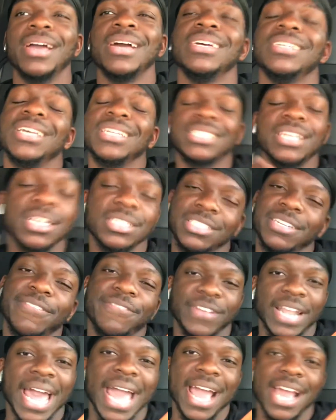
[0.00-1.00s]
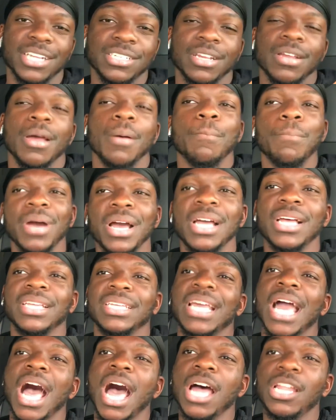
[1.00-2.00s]
Just because of the flash, but
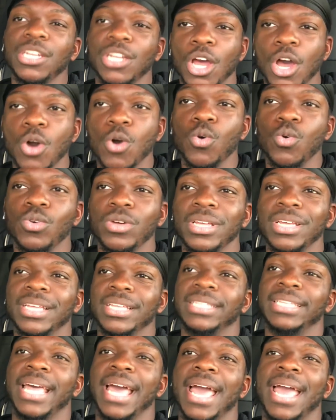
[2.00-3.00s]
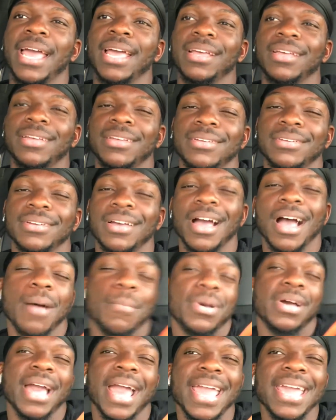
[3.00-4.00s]
y'all know that I'm
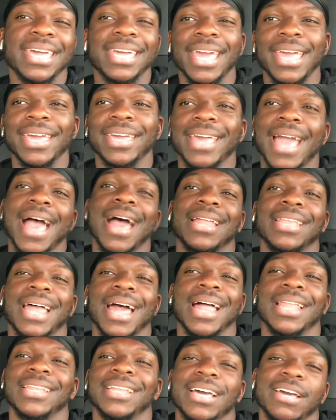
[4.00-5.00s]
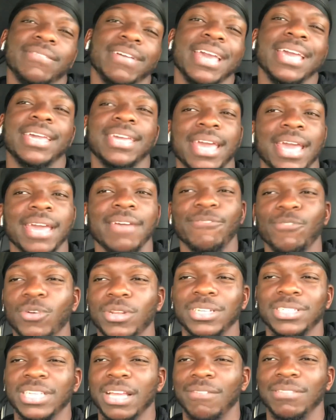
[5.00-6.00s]
an A K guy. Like, I love A K
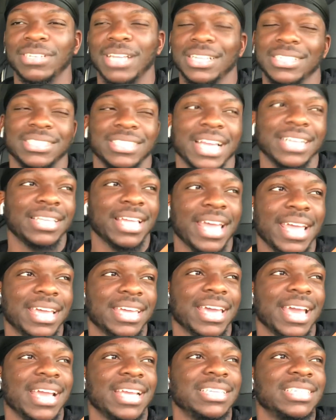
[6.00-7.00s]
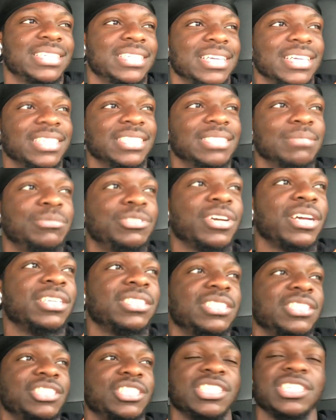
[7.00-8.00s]
forty-sevens. I just like the A Ks just because them joints
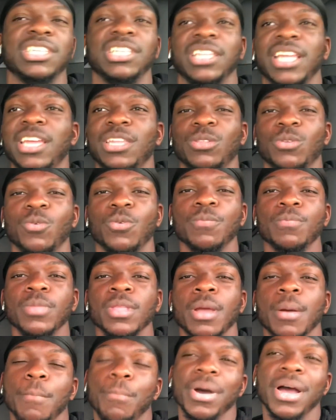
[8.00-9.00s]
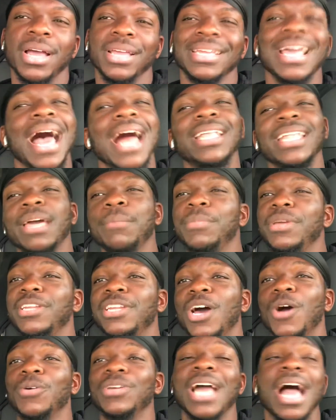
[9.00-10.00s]
is just lethal. But y'all let me
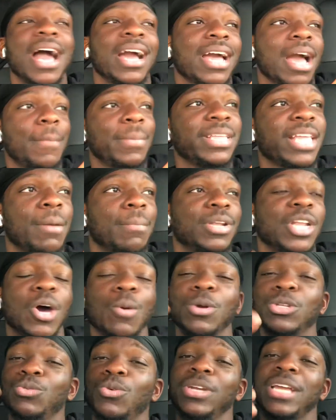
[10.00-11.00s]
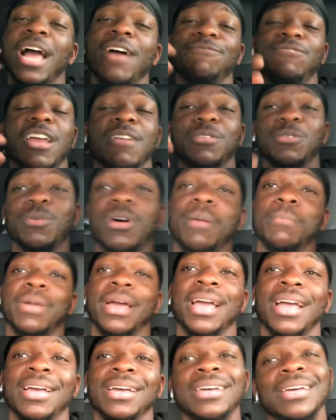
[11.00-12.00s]
know. Y'all comment down below which one y'all favorite one,
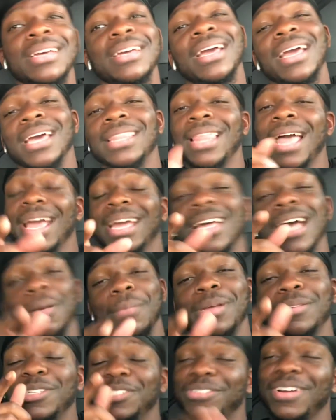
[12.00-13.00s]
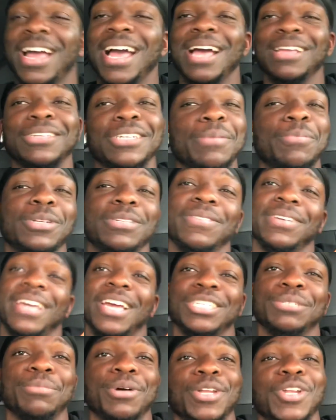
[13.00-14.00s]
man. And like, comment, subscribe, turn the
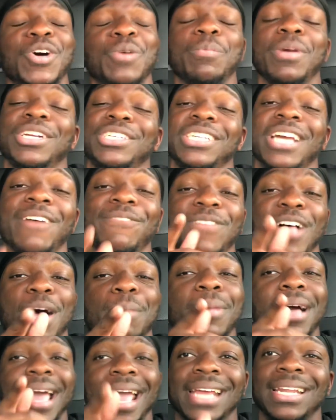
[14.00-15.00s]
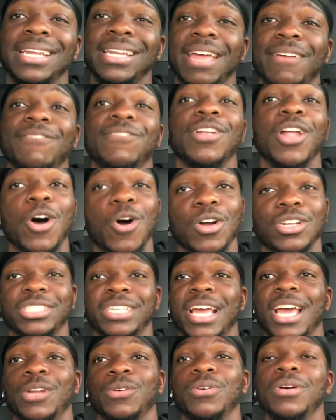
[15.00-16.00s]
notification bell on. Make sure y'all follow my Ayeeedayday Vlog
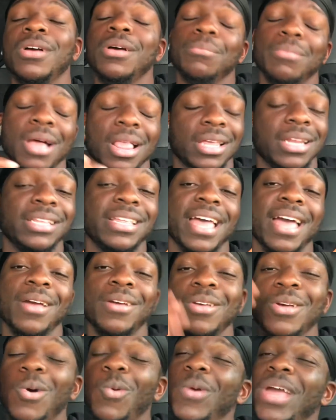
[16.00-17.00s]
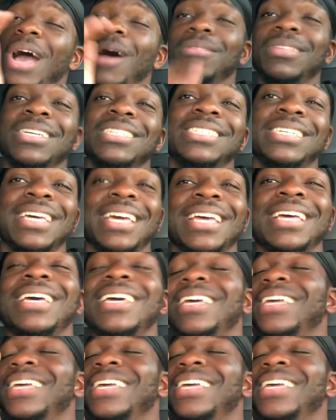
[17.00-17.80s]
channel. Other than that, we out this kid.